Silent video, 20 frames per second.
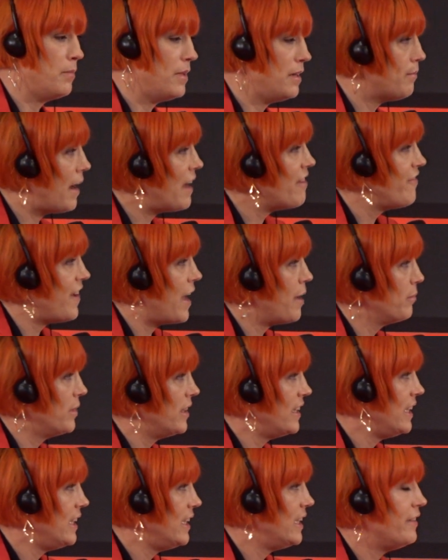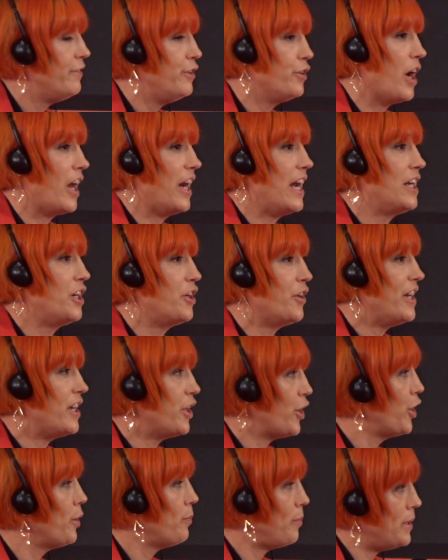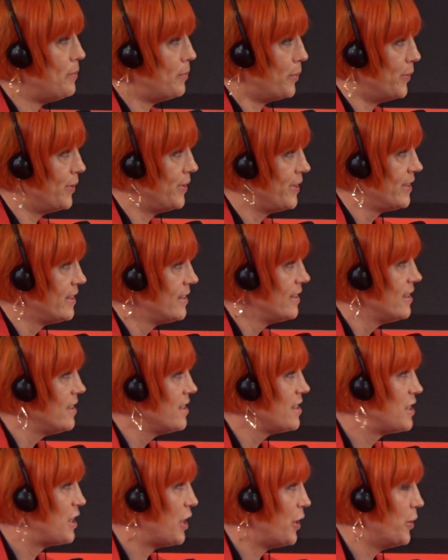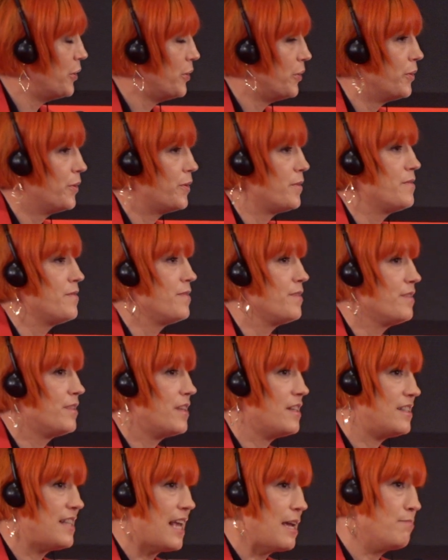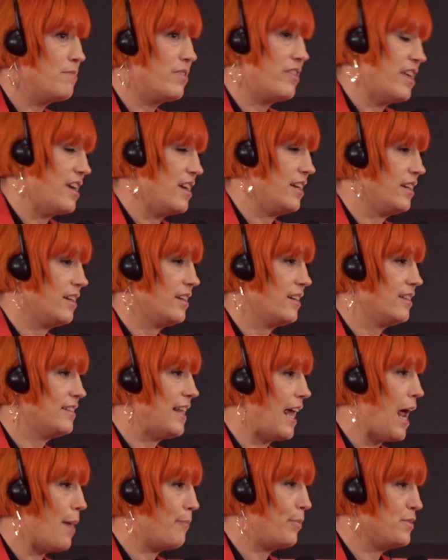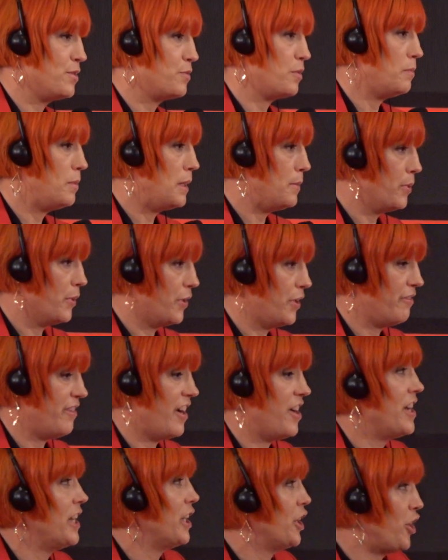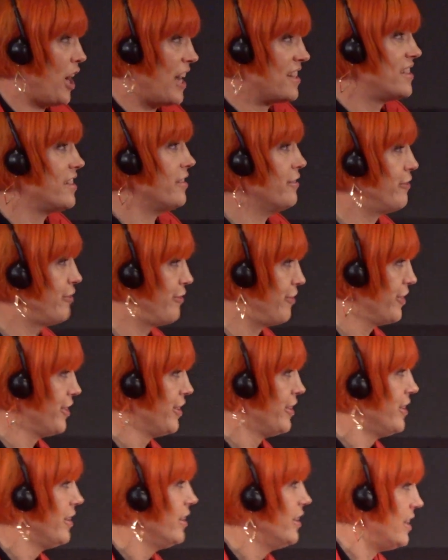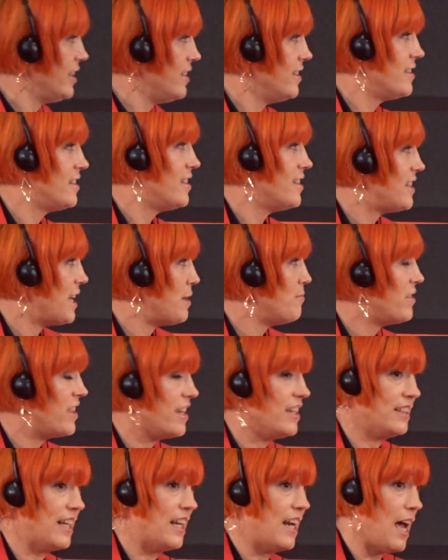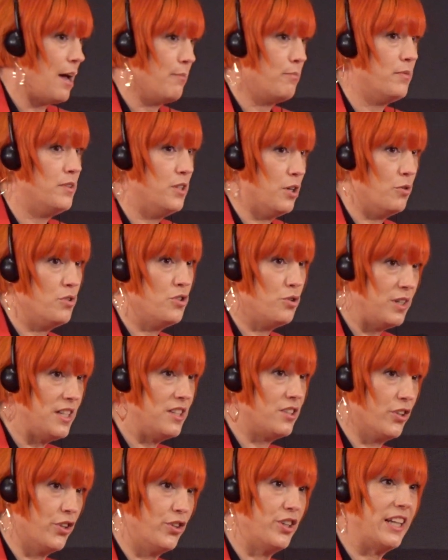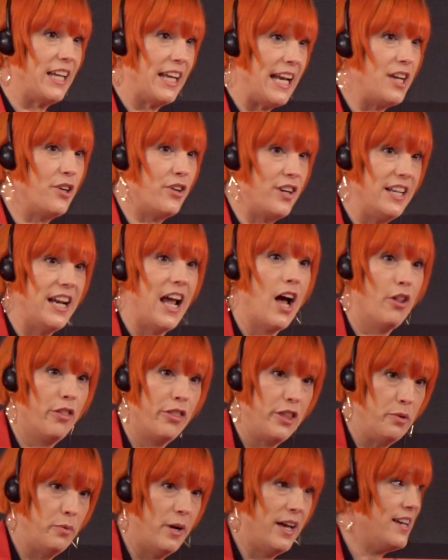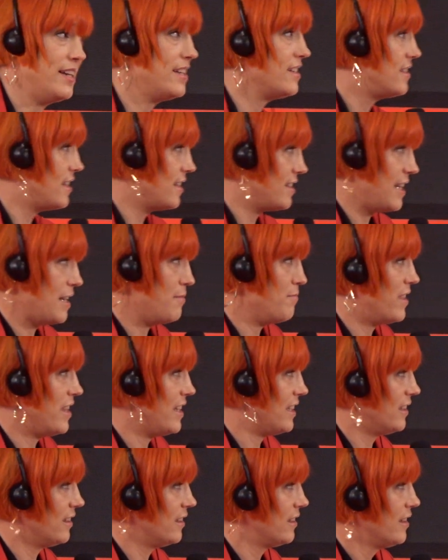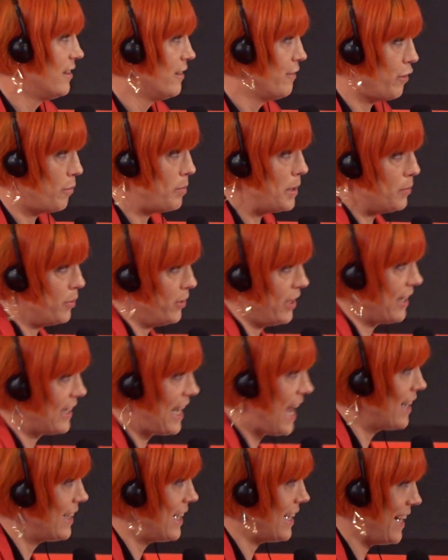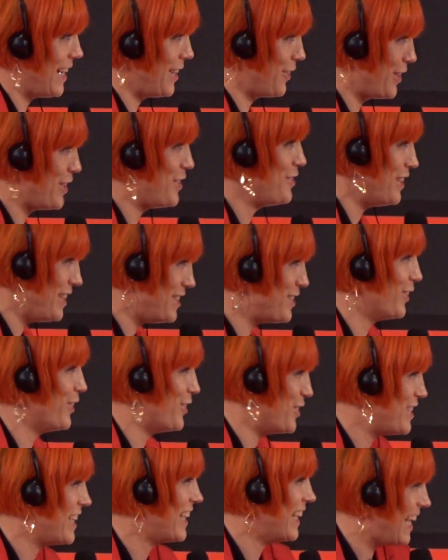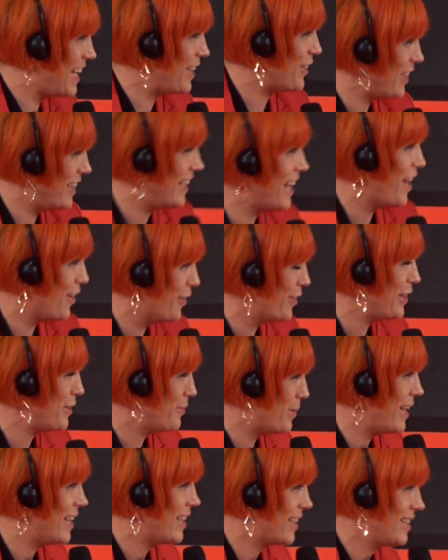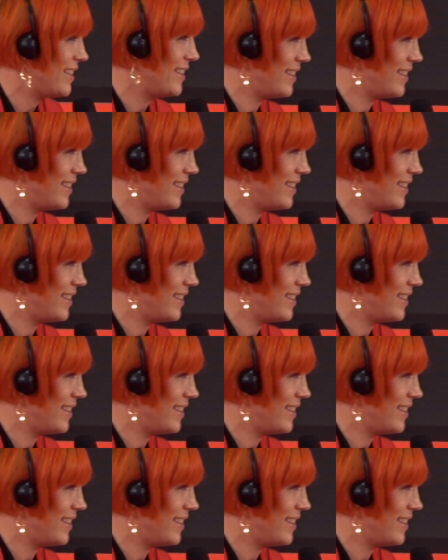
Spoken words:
in my family, if you got angry, it hurt people. So the same thing that happens when people are very aggressive is the same thing that you need to learn to get angry in a healthy way. It's the same thing for people that can't get angry. You need to learn to get angry in a healthy way."